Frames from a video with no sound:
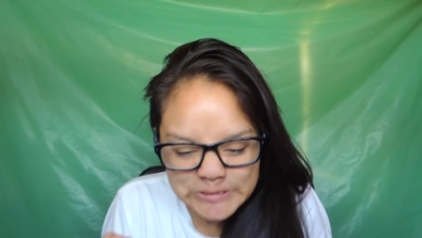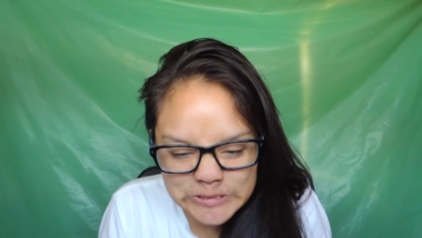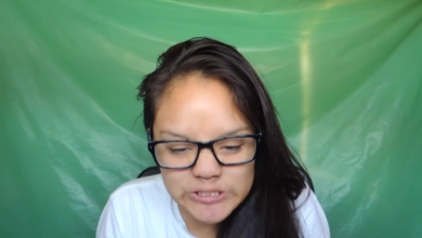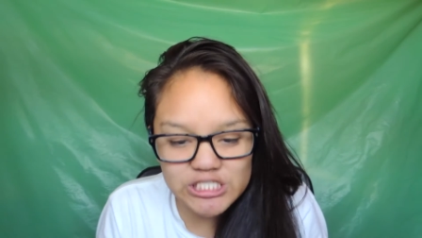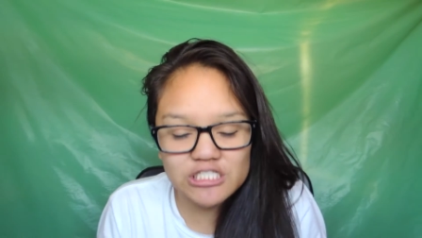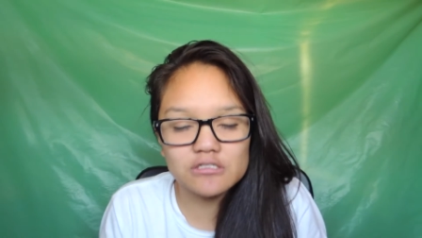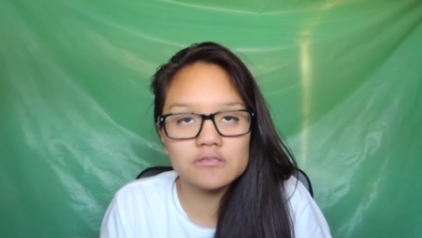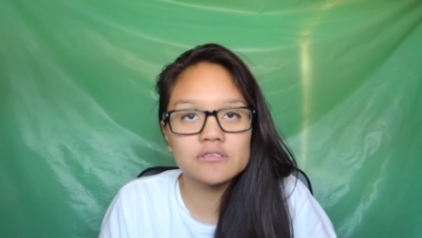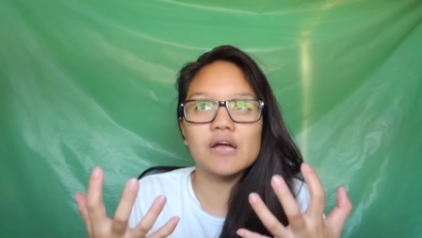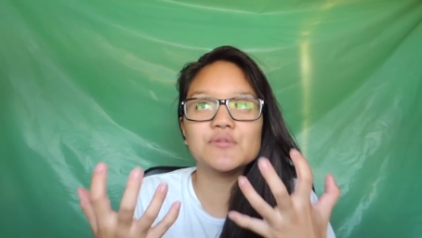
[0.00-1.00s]
I'm
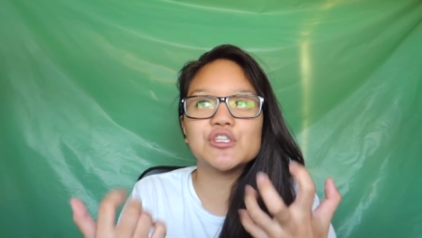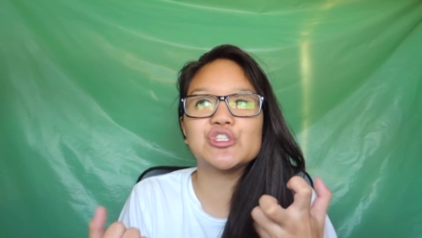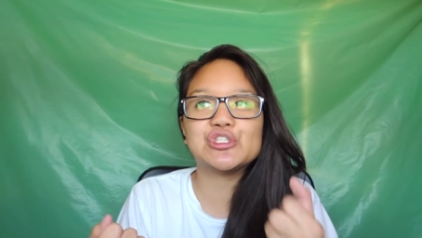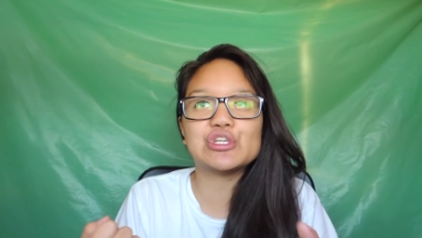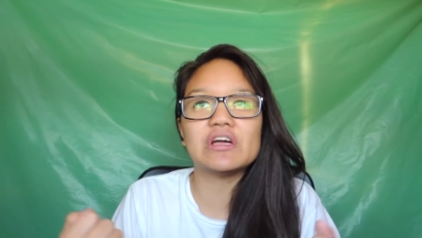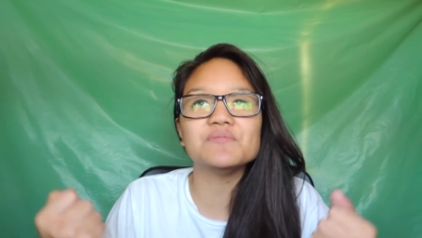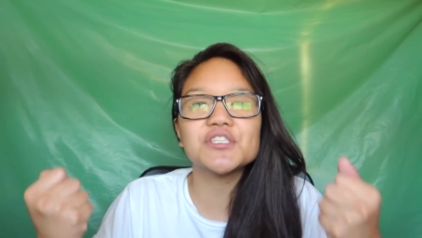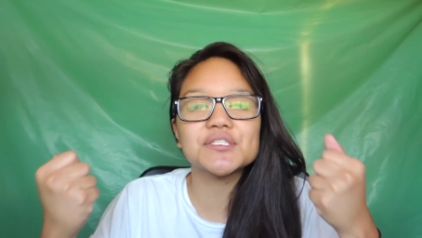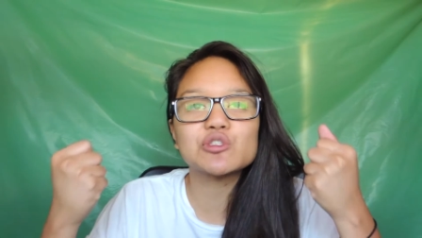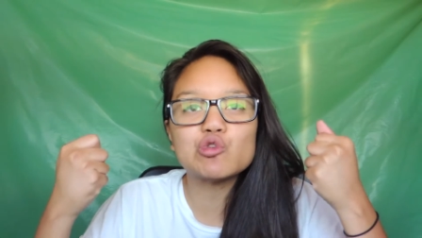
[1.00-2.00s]
I'm
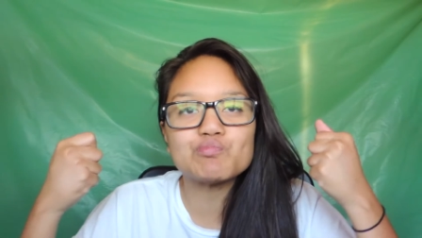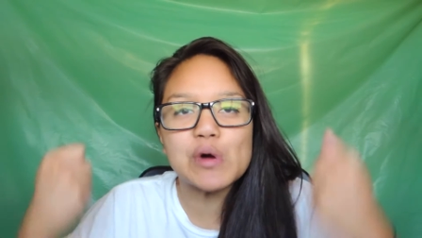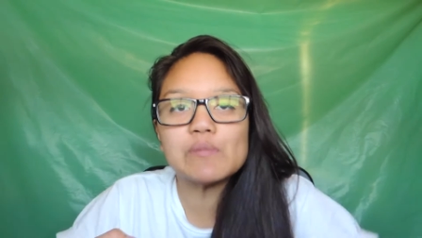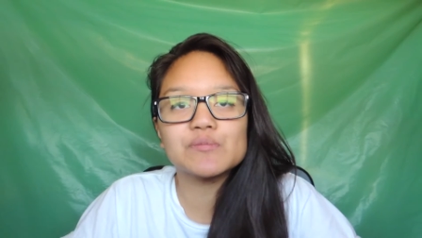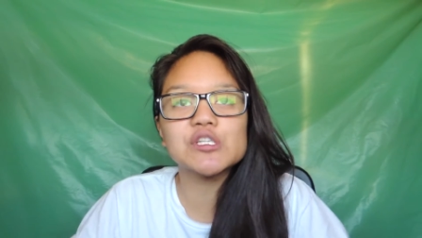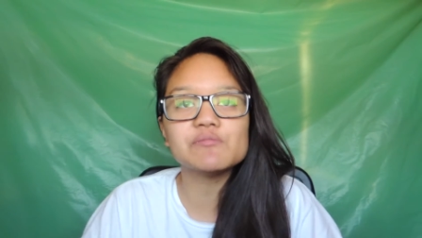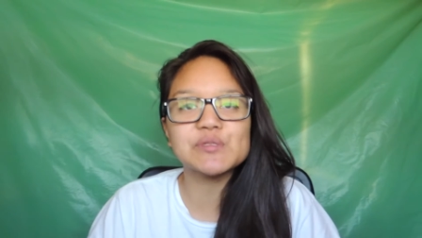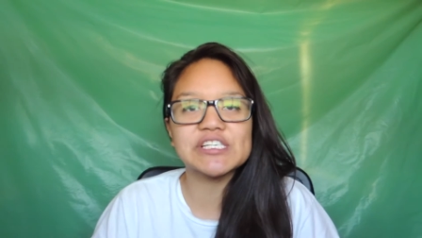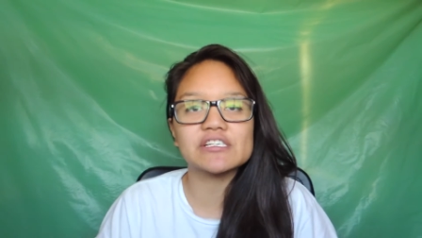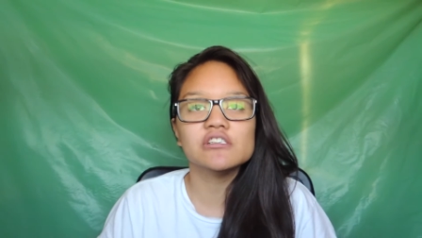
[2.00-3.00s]
just so pumped
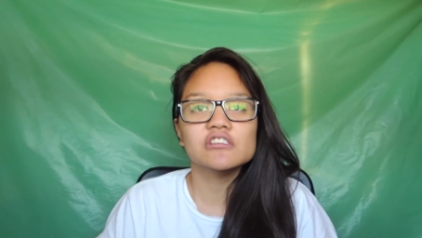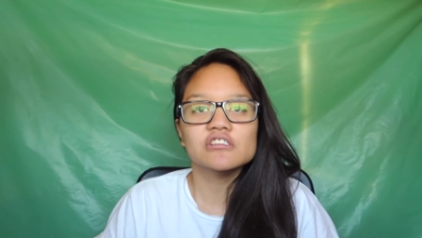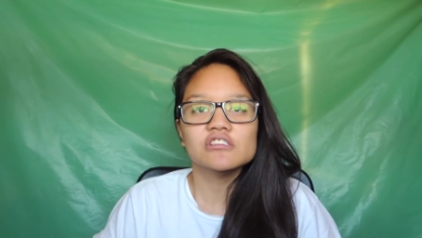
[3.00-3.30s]
up like